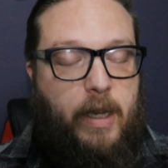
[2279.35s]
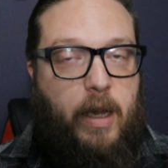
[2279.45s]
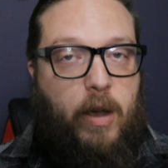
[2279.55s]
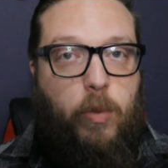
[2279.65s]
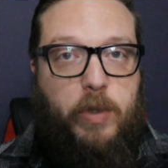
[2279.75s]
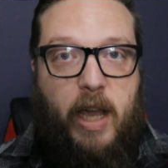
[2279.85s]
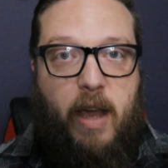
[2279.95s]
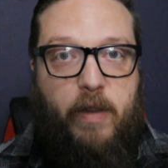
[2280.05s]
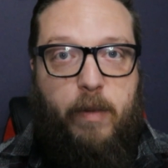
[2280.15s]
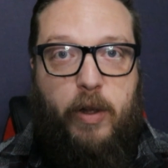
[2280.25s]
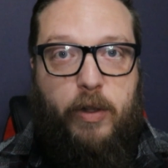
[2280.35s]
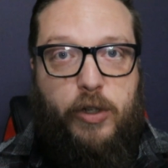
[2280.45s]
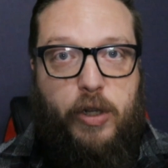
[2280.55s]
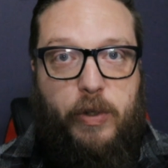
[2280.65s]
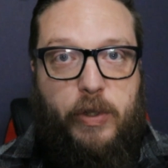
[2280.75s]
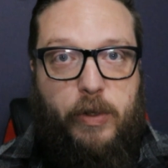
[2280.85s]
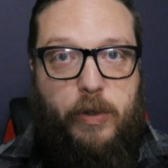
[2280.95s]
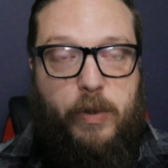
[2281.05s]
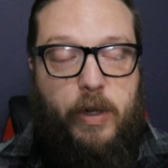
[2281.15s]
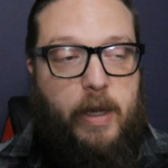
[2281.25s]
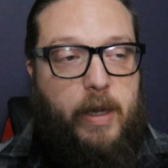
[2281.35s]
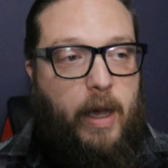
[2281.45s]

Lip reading: hope to have him on the show soon.